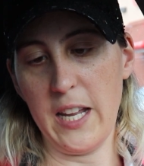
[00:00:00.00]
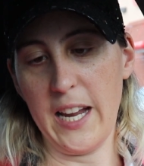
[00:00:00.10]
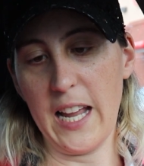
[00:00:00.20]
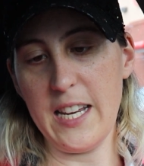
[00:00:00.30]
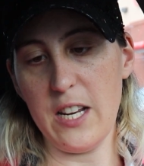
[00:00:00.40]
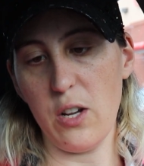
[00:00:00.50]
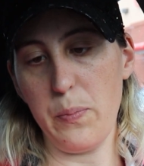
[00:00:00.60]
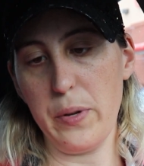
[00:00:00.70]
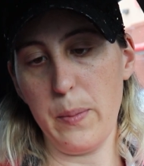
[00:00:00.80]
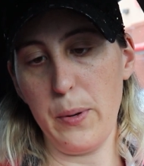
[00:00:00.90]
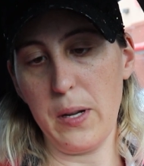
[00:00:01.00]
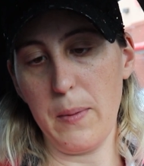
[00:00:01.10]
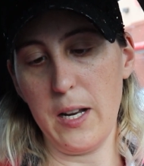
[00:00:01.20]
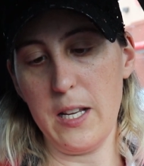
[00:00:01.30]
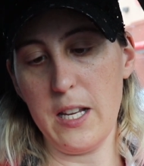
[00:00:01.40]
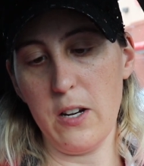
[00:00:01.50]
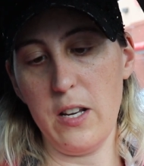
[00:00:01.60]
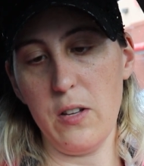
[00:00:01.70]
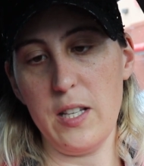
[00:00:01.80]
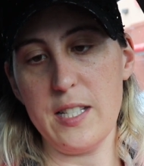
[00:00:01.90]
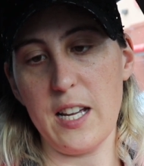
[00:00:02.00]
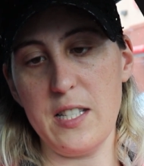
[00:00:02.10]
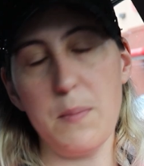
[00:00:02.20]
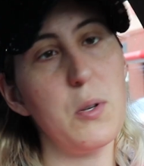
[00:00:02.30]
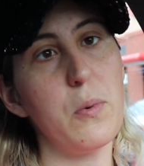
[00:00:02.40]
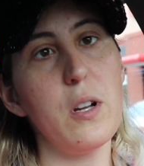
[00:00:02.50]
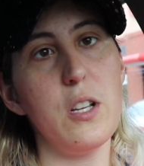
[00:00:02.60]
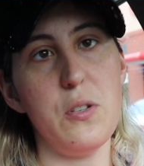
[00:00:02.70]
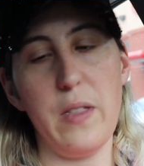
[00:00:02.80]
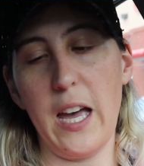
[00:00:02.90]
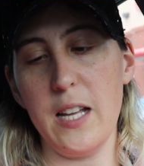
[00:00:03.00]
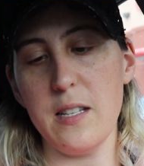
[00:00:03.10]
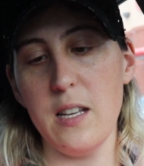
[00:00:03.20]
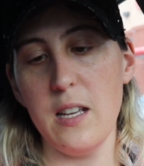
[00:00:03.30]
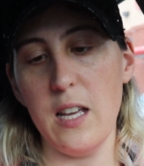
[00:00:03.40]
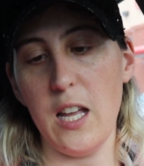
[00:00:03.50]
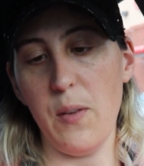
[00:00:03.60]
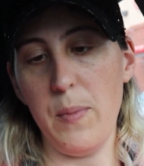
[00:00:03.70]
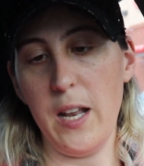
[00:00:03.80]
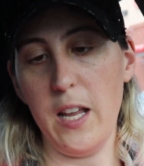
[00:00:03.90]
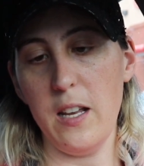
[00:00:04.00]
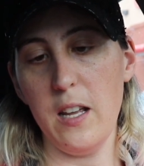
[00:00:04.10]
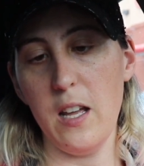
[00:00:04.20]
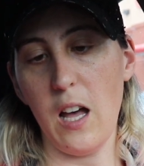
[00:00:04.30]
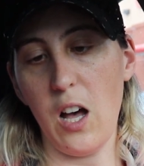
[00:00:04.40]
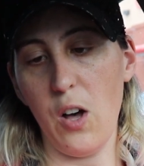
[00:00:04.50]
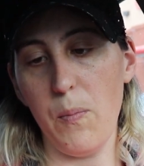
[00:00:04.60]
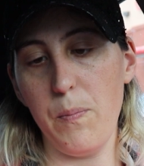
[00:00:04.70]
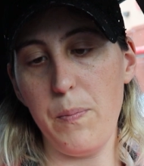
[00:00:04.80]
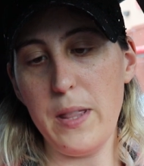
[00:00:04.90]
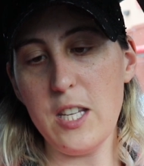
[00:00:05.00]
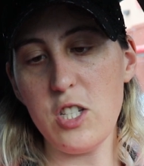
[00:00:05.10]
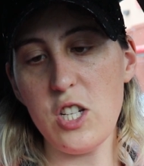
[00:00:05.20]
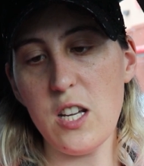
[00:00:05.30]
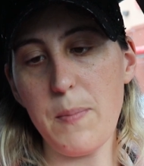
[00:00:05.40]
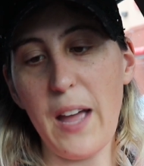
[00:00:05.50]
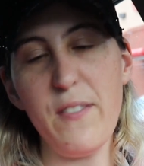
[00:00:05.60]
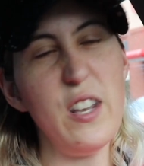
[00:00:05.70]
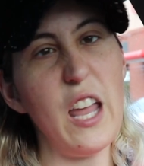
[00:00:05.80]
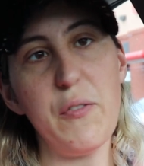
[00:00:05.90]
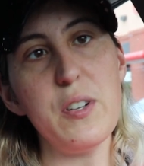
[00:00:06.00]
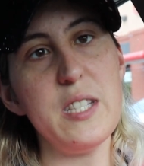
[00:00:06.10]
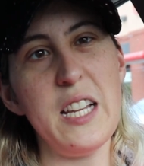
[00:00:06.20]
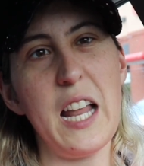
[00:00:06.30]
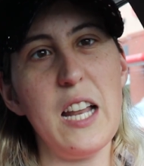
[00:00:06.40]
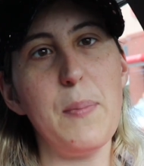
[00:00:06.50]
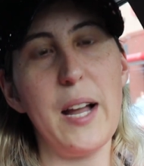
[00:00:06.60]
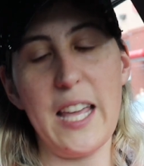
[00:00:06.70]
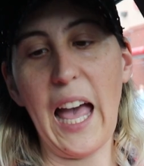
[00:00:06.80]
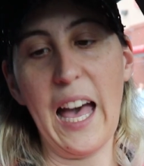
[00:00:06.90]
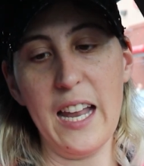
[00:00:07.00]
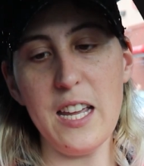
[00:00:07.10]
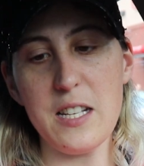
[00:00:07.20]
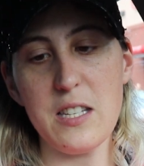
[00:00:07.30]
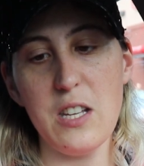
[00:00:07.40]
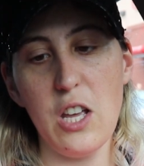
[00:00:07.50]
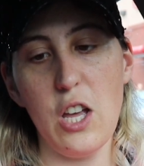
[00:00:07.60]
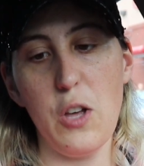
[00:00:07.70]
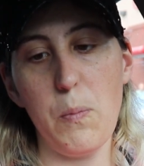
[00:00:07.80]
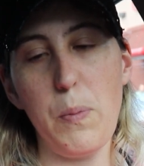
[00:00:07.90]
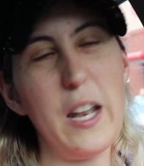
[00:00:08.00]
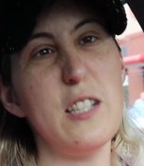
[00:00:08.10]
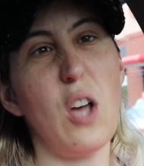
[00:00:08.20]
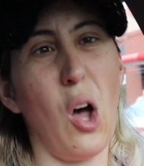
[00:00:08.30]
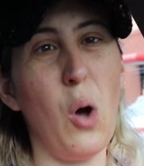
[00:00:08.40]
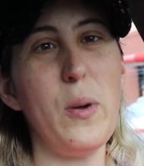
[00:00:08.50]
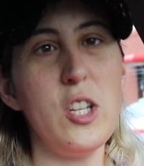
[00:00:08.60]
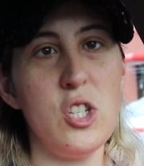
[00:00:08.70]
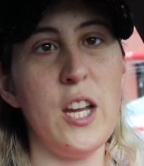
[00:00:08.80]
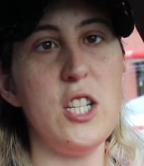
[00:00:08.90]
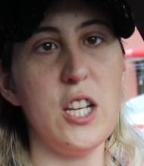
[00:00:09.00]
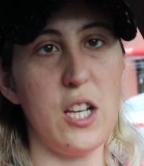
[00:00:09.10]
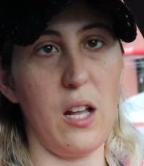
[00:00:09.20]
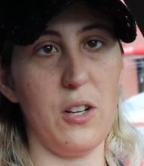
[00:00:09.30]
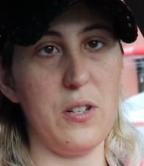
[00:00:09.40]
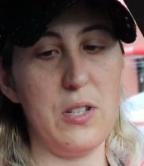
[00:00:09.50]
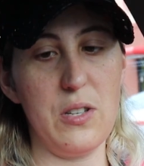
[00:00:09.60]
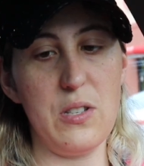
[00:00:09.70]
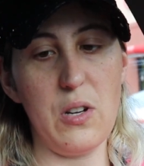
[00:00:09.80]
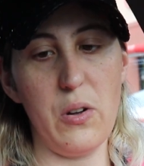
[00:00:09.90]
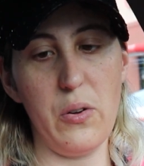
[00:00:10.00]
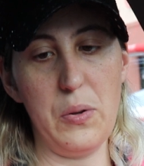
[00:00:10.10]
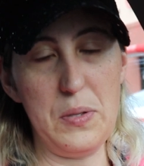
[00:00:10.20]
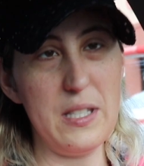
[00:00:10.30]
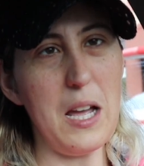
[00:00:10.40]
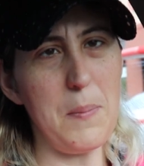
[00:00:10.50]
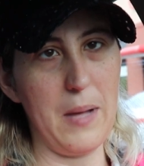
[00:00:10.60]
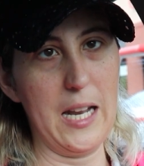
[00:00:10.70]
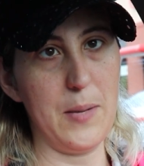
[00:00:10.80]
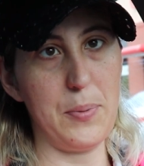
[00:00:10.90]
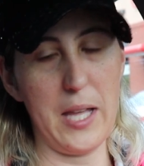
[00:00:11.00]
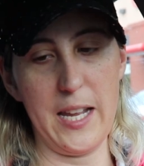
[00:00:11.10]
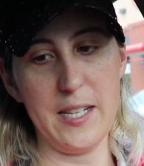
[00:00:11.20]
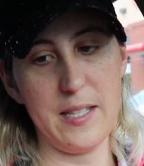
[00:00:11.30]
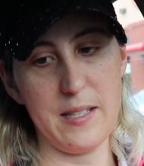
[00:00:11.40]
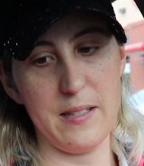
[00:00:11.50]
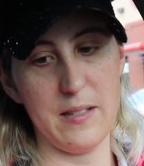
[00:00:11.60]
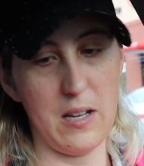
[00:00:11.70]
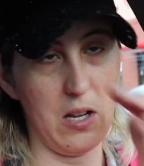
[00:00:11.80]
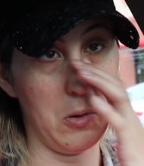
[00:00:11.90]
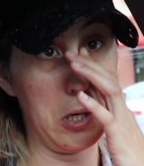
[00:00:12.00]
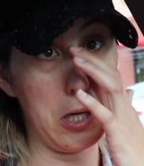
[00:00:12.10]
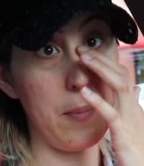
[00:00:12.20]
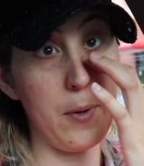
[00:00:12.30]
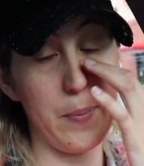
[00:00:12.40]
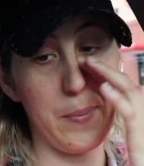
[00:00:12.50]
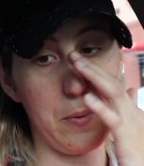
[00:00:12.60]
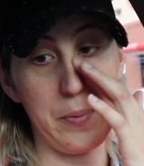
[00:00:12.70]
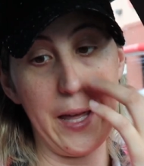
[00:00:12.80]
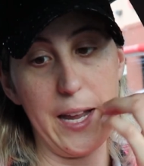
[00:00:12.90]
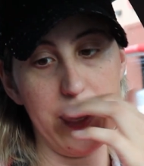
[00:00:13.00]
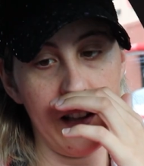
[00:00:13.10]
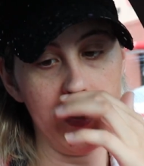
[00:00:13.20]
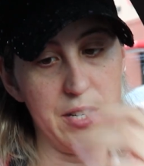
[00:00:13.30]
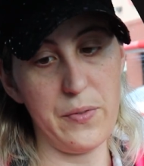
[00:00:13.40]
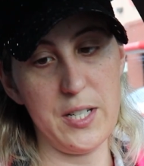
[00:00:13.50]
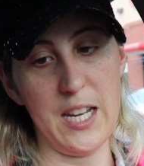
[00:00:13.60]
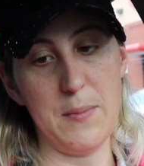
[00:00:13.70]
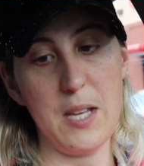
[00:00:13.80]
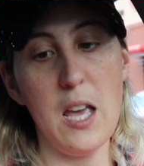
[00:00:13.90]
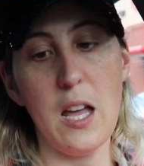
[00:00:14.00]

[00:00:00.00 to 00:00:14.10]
thing. I need to go put a Pokemon in here and heal these guys up. So we're going to do that in a minute. But this gym, I've never seen anybody at it, but it's always changing colors. So somebody plays, or a couple of people play on different teams.